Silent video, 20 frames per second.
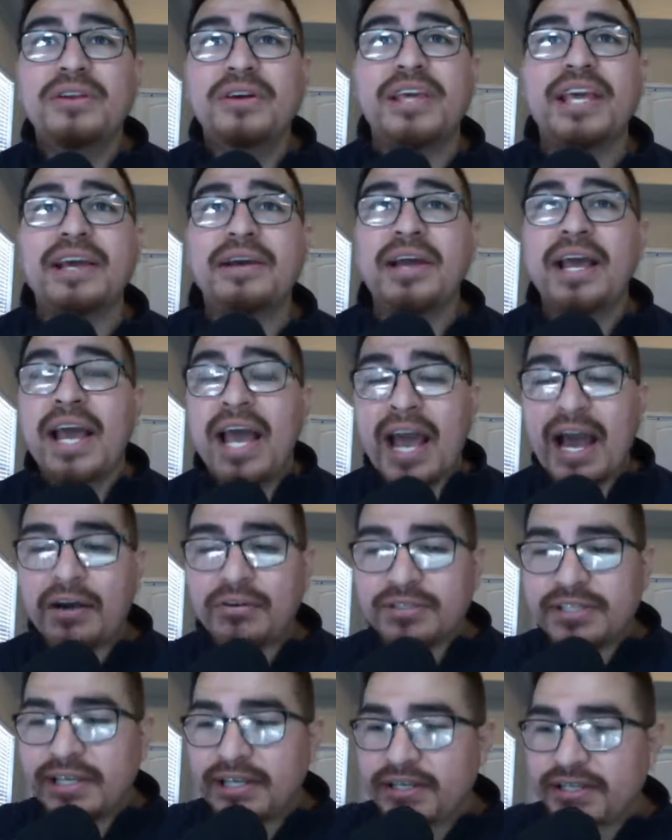look at
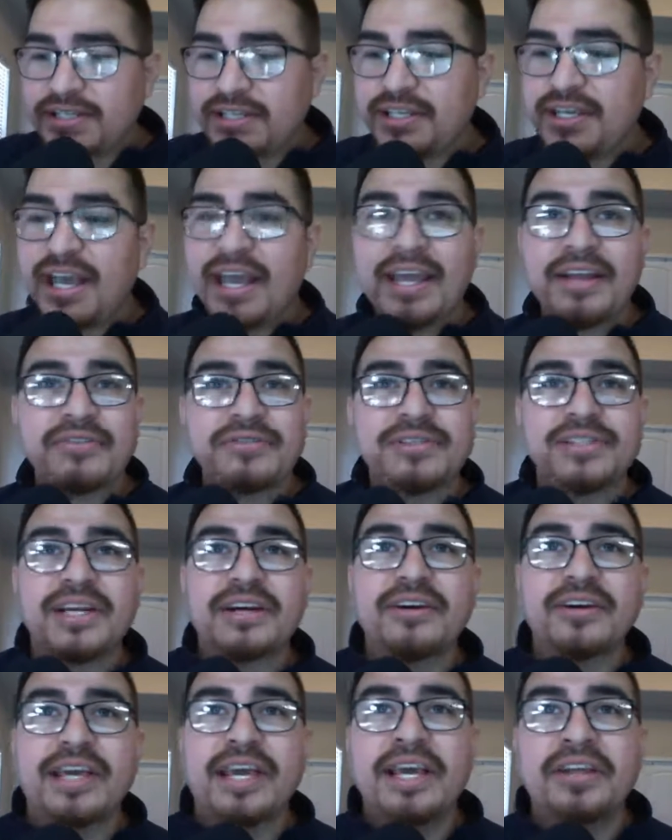how Tennessee handles
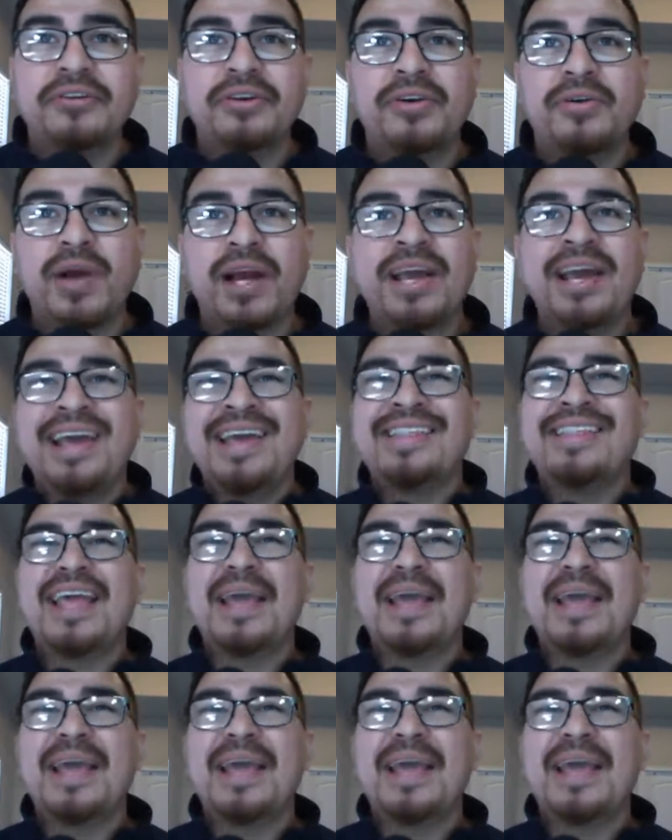Derrick Henry, right?